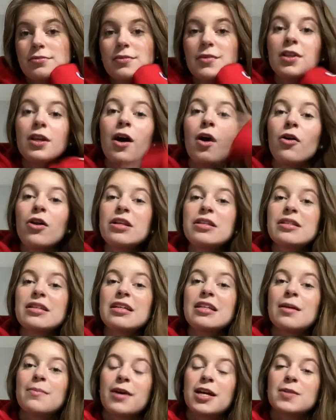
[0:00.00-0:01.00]
honestly,
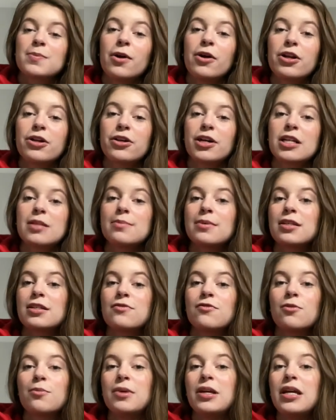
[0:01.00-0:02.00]
the best part of Christmas
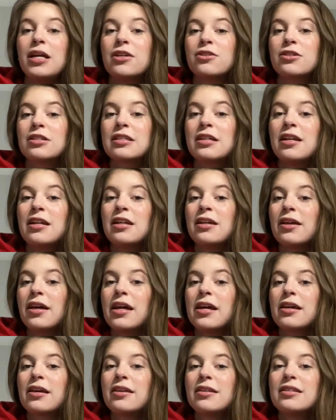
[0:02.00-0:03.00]
for me is just getting to
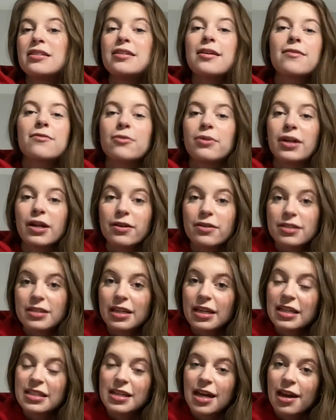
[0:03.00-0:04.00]
like see everyone else get
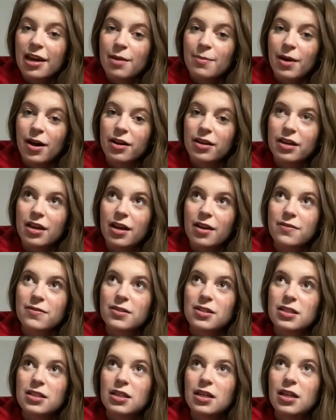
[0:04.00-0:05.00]
excited about
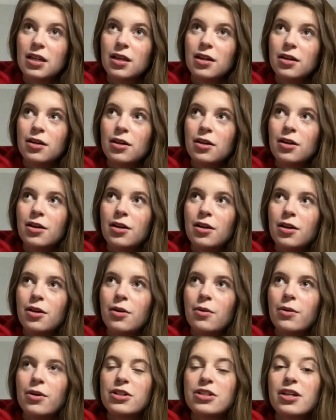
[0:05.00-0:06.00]
gifts,
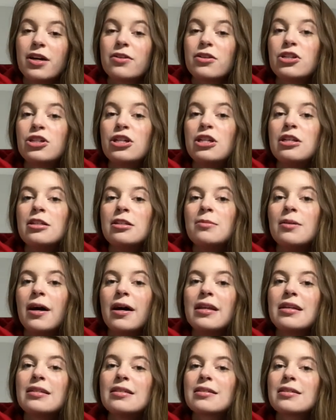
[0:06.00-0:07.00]
which sounds cheesy, but I
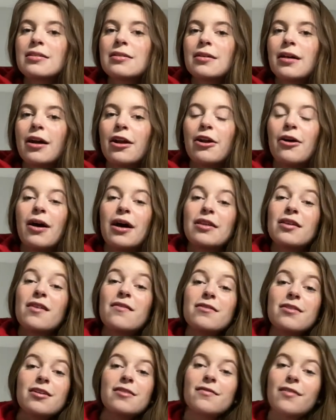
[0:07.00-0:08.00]
just, I don't know, I love
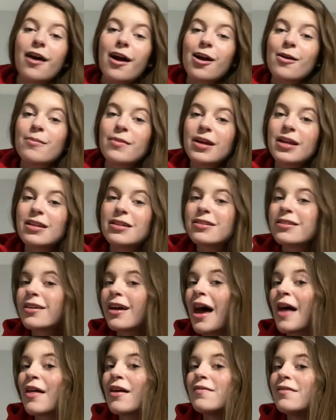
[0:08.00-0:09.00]
the environment. I
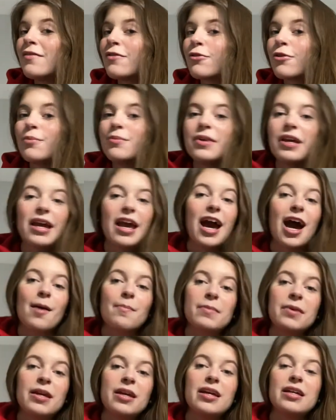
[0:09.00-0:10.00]
love everyone being
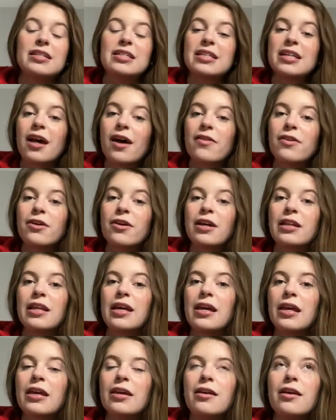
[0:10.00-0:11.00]
happy and together and
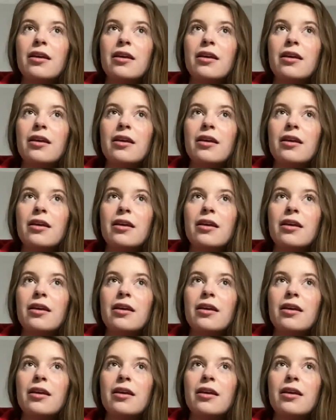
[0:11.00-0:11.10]
like